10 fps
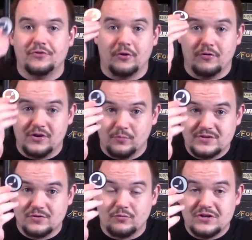turn. The
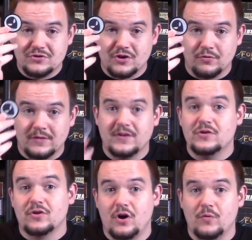original creature token that
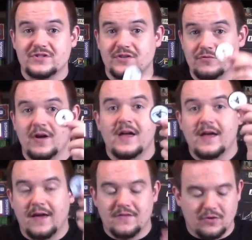you can always do,
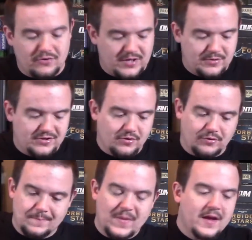and the Artemia
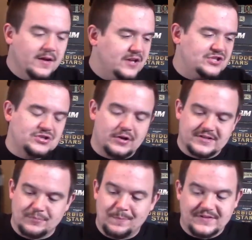token. It's just
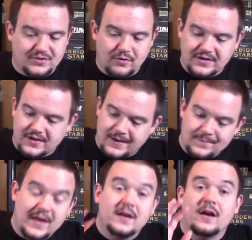awesome. It's a great
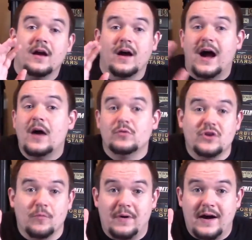game. I would
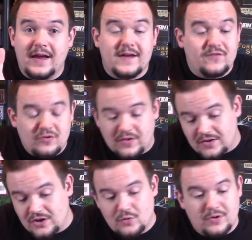go buy it. If you
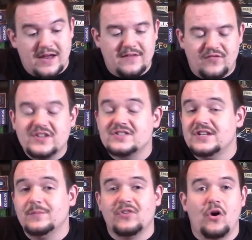think that if this
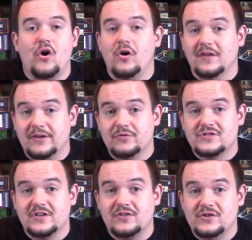seems at all
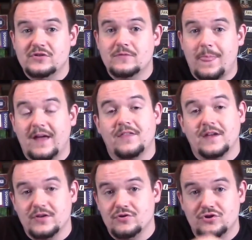interesting to you, I
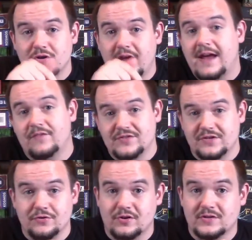think you should have this
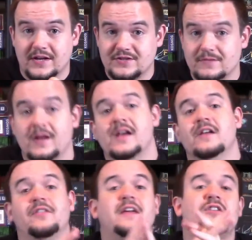in your collection.
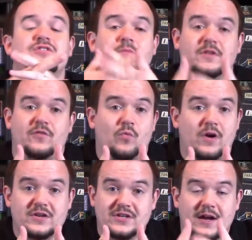Thank you so much for
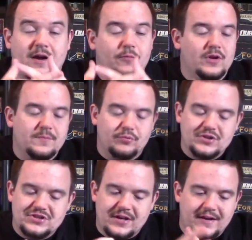watching. I really
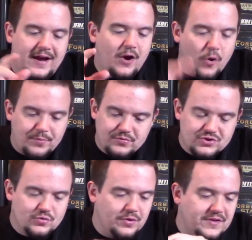appreciate it. I hope you
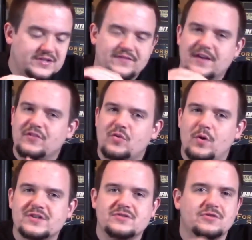enjoyed this. If you have any
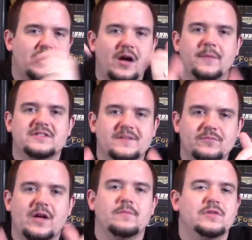questions or comments, leave them
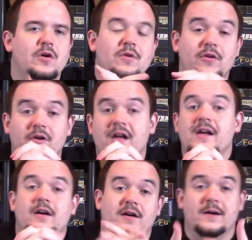down below and
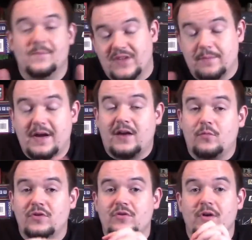I'll get back
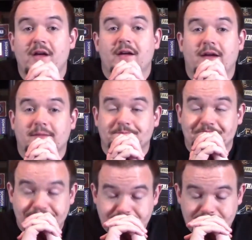with you. And
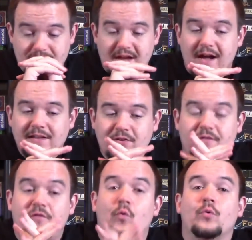I look
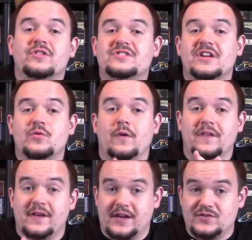forward to seeing you on the
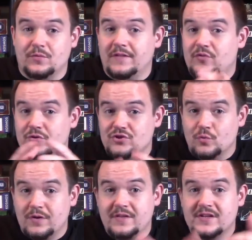next one. If you
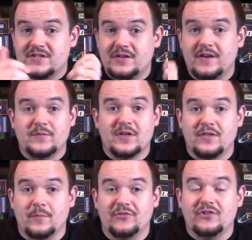enjoyed this, give me a
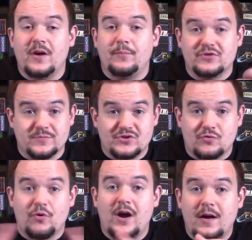thumbs up or
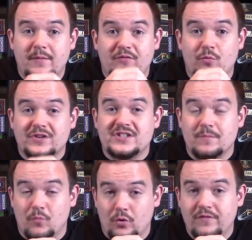subscribe if you want to see
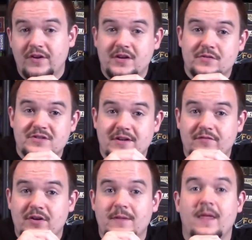more videos that
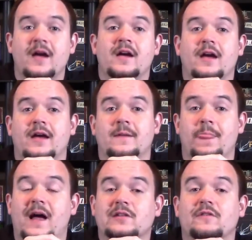I've done.
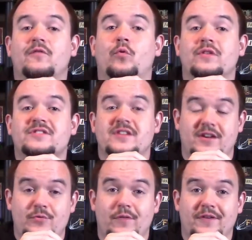And I look forward to seeing
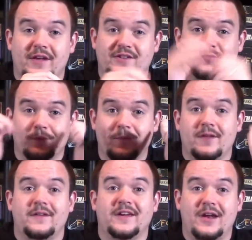you on the next one.
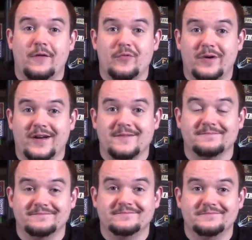Take care, everybody.
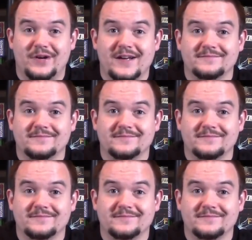Bye.